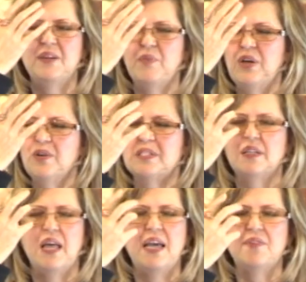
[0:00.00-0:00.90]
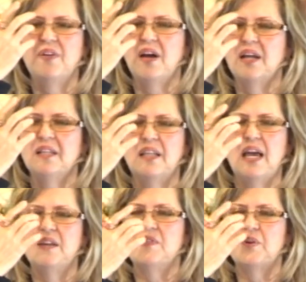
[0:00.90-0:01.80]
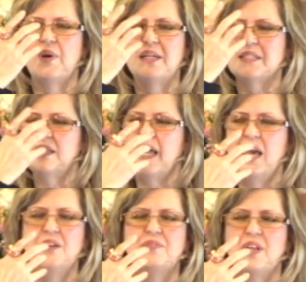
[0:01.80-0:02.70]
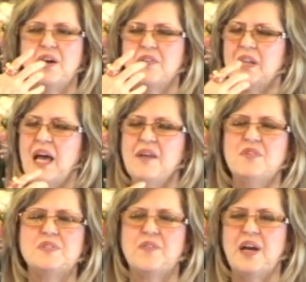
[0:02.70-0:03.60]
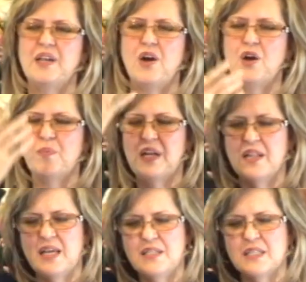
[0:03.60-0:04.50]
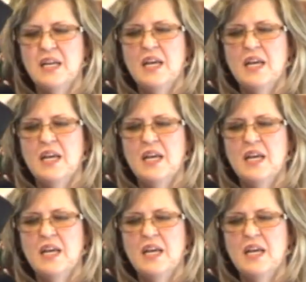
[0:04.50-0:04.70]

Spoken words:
and we know it's the light of God, the light of the Christ, the light of love, the light of divine harmony that is